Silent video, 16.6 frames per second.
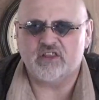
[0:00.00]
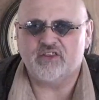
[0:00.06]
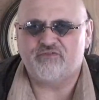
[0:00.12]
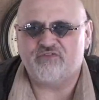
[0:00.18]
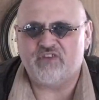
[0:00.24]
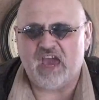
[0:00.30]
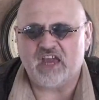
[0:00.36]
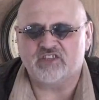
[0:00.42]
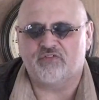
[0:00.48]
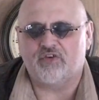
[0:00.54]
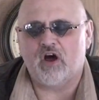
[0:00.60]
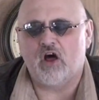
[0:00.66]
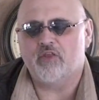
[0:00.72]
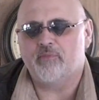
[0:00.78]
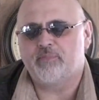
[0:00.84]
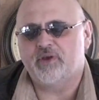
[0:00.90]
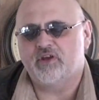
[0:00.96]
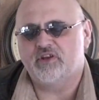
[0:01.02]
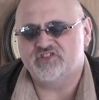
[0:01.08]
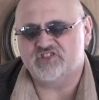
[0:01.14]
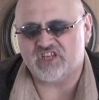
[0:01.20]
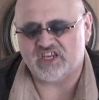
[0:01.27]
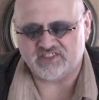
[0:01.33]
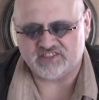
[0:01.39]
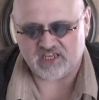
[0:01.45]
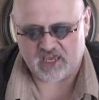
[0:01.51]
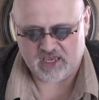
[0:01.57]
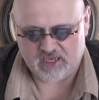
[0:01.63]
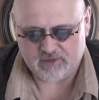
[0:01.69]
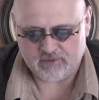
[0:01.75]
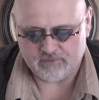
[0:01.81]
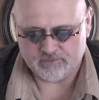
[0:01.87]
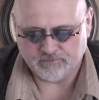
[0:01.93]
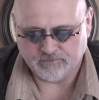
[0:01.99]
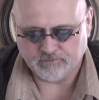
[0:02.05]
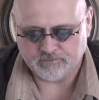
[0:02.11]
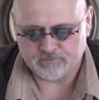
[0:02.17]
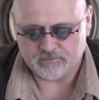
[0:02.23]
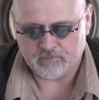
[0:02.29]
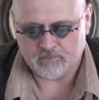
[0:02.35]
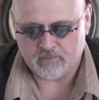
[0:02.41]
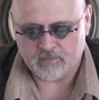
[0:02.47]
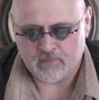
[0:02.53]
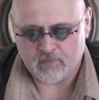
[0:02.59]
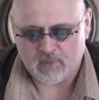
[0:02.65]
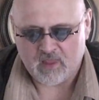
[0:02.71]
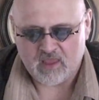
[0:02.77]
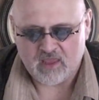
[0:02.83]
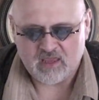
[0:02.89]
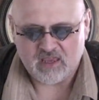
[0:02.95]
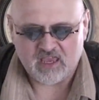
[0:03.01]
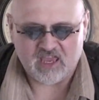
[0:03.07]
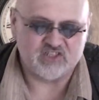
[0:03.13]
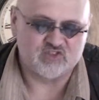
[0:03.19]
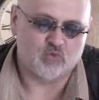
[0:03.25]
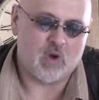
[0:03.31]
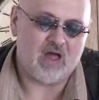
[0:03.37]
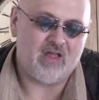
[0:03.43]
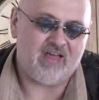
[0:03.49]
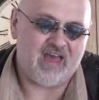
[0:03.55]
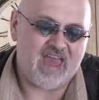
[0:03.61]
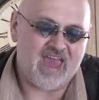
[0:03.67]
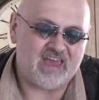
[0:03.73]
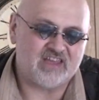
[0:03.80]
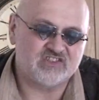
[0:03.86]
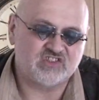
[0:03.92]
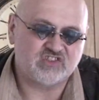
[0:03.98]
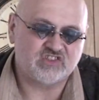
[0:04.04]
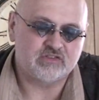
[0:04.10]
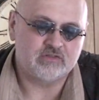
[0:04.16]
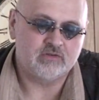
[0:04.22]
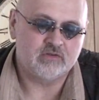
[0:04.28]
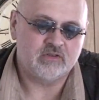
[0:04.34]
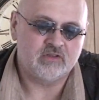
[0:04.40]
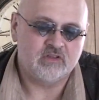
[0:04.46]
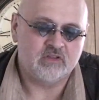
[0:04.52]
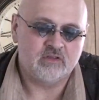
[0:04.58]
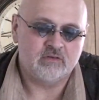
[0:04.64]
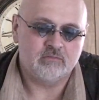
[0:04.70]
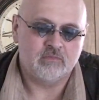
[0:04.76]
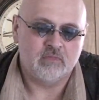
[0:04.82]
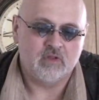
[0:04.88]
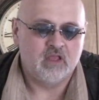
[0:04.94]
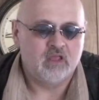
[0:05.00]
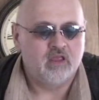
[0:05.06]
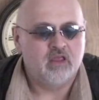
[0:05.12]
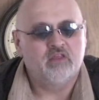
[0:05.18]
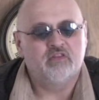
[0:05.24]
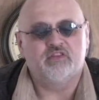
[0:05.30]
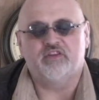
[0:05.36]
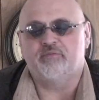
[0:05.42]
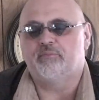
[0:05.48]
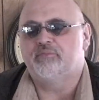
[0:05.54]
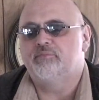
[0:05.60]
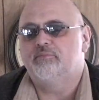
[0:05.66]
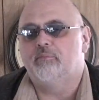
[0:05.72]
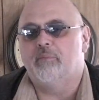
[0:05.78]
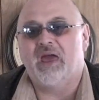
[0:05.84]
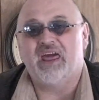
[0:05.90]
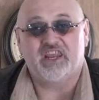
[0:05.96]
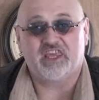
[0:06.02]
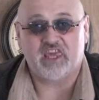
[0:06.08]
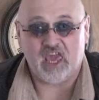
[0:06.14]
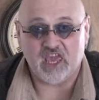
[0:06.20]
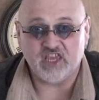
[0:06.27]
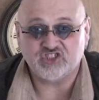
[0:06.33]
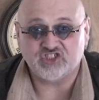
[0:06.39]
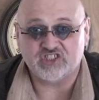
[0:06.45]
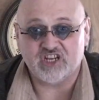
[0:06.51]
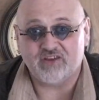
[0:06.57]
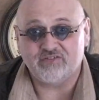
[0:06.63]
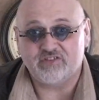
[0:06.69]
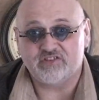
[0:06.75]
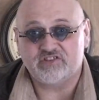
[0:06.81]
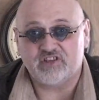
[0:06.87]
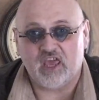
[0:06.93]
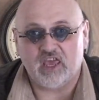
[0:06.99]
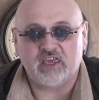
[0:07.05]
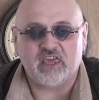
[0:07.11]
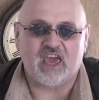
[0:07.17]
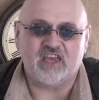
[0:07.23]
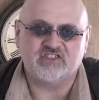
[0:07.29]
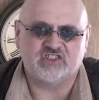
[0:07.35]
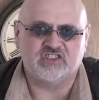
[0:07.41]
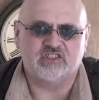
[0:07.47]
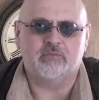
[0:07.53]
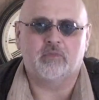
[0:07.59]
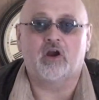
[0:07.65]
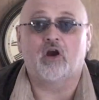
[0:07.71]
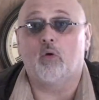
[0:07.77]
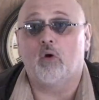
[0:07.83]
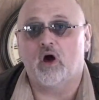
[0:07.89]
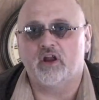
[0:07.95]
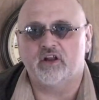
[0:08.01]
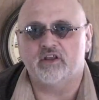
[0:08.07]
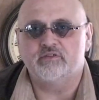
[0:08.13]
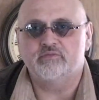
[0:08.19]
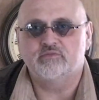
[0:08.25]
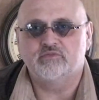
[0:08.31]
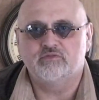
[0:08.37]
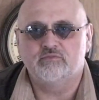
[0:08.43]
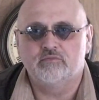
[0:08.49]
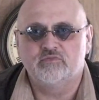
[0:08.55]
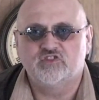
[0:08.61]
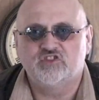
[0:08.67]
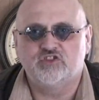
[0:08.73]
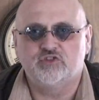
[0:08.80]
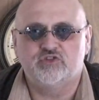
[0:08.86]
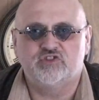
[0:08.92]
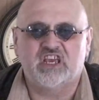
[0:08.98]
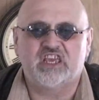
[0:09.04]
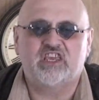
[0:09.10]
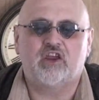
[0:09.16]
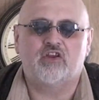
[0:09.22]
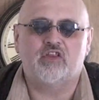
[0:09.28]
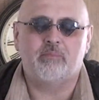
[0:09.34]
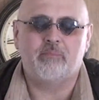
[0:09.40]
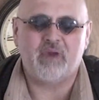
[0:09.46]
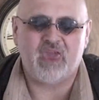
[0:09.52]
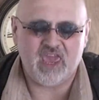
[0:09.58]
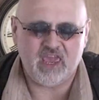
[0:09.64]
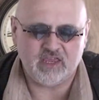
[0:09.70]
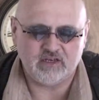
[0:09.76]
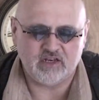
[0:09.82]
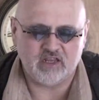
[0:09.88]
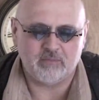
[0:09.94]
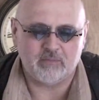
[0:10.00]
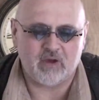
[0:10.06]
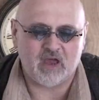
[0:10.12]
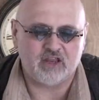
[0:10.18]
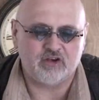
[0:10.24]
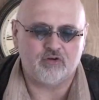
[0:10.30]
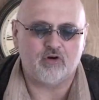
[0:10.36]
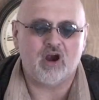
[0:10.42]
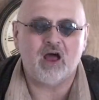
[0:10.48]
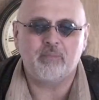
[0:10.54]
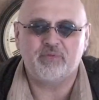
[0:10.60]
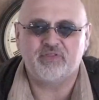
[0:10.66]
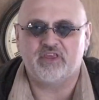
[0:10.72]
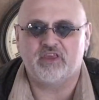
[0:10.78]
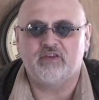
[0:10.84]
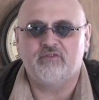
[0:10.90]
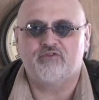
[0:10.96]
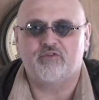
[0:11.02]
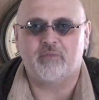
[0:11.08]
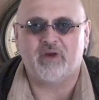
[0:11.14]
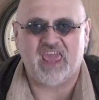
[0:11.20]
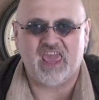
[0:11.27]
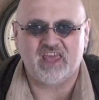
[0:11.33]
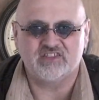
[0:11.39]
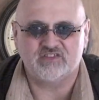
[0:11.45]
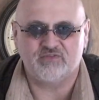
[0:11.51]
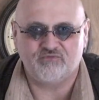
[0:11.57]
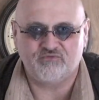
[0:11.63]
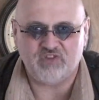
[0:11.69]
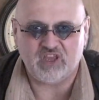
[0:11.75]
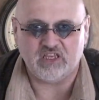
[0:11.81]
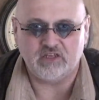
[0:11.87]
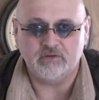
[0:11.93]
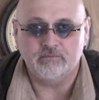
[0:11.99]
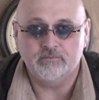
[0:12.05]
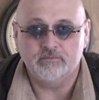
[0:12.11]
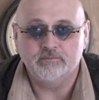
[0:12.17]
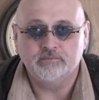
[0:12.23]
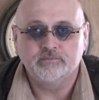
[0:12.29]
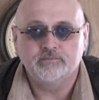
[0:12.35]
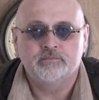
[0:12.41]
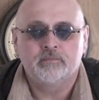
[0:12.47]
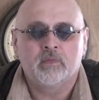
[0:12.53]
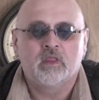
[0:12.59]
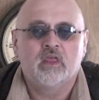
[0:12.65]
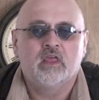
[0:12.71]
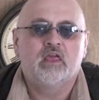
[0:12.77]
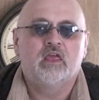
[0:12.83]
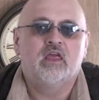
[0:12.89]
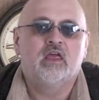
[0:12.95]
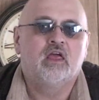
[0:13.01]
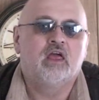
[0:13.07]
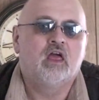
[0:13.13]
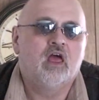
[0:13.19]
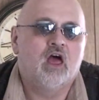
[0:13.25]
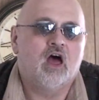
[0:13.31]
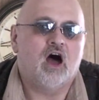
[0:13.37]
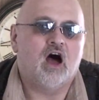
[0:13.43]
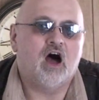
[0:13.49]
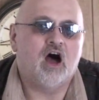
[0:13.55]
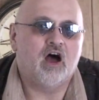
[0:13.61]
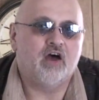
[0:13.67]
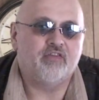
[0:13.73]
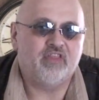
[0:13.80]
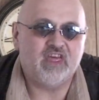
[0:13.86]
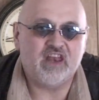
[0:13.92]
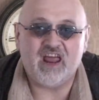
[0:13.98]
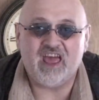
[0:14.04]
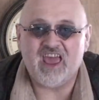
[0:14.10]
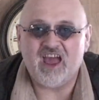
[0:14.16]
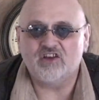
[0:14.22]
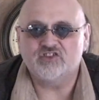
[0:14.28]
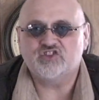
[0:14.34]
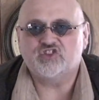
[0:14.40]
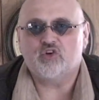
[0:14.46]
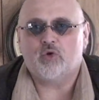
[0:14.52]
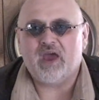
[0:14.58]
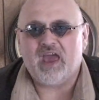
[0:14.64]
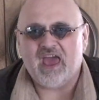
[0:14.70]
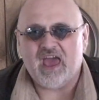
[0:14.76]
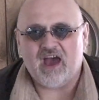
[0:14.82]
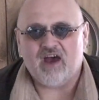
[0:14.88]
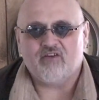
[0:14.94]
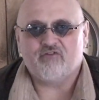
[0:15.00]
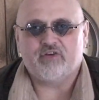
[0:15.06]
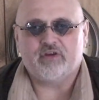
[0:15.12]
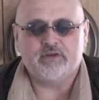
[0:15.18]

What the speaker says: the fact of all the pills I take, as well as the medication I have to take, as in marijuana, to take care of the pain in my neuropathy for my hands and feet, then I also have